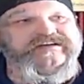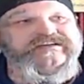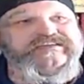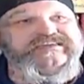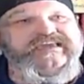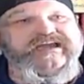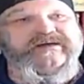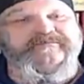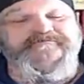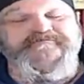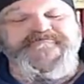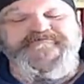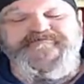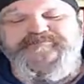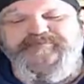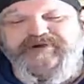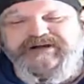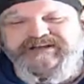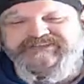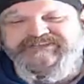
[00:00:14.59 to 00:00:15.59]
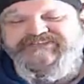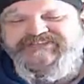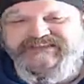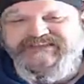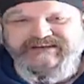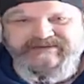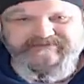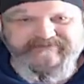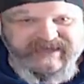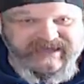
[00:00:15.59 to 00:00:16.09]
You bust
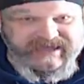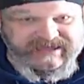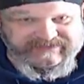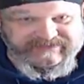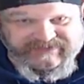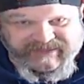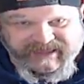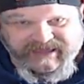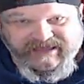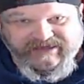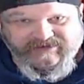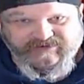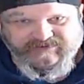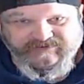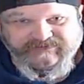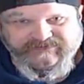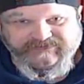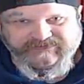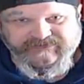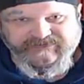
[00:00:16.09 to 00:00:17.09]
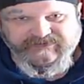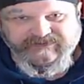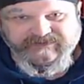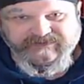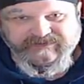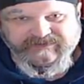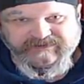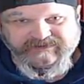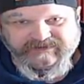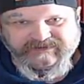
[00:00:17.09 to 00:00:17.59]
in a man's house.
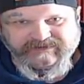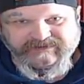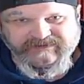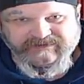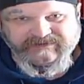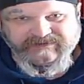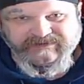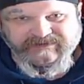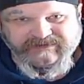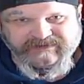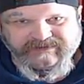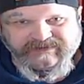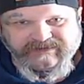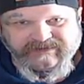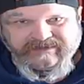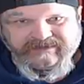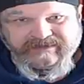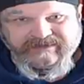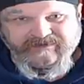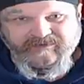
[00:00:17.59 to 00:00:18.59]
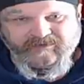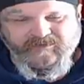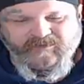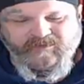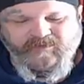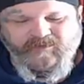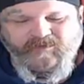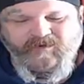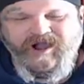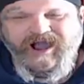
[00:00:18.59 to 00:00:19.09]

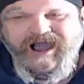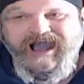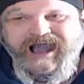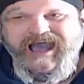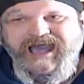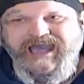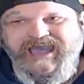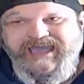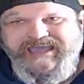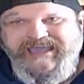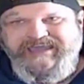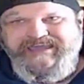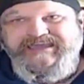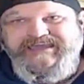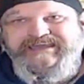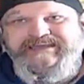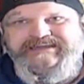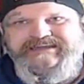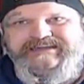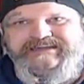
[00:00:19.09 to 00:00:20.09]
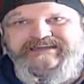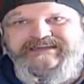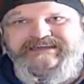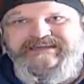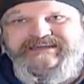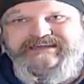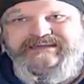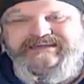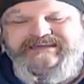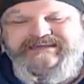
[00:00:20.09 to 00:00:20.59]
Why?
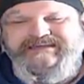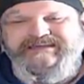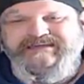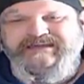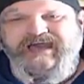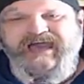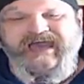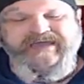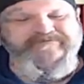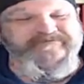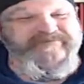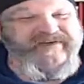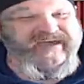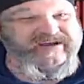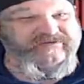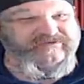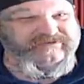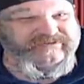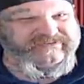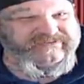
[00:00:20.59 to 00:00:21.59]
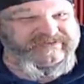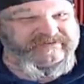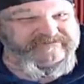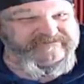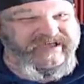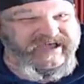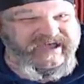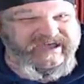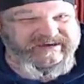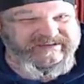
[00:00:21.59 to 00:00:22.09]
I bet it was some
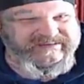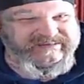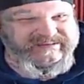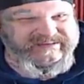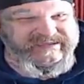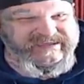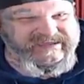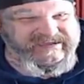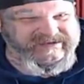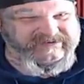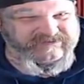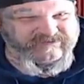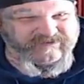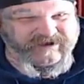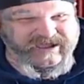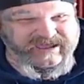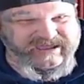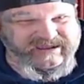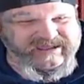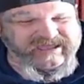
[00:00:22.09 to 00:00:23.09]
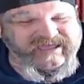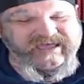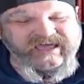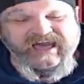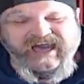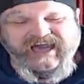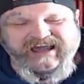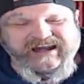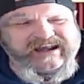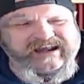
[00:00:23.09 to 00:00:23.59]
kind of lead, right?
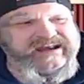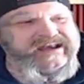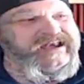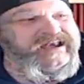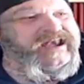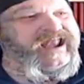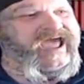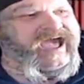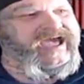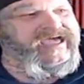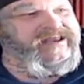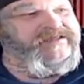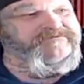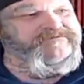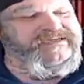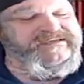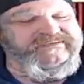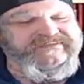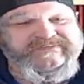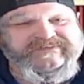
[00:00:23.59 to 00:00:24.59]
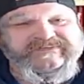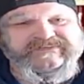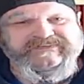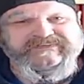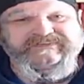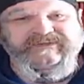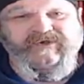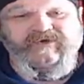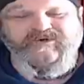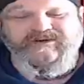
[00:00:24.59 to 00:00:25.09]
An anonymous
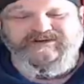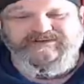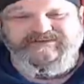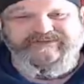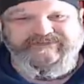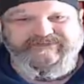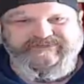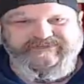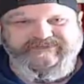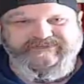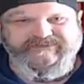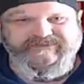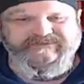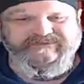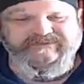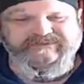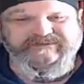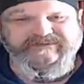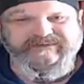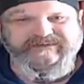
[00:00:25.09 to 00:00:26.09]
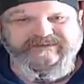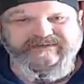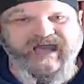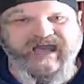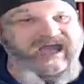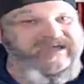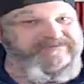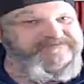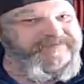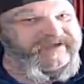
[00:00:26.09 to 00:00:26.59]
source.
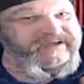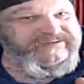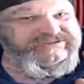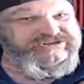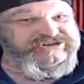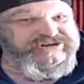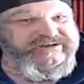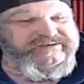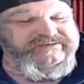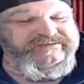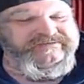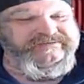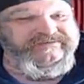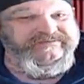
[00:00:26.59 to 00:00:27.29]
I bet you.